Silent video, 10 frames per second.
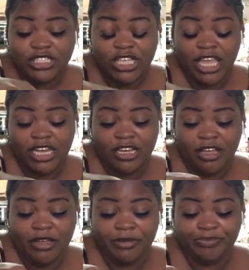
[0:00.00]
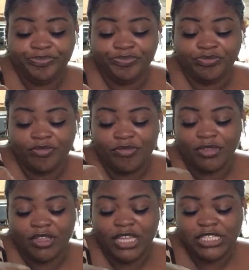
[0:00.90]
And
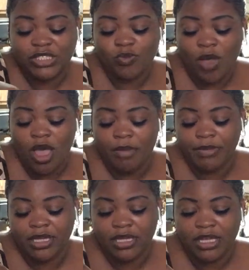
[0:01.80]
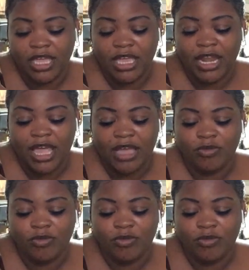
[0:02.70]
they swabbed me, and I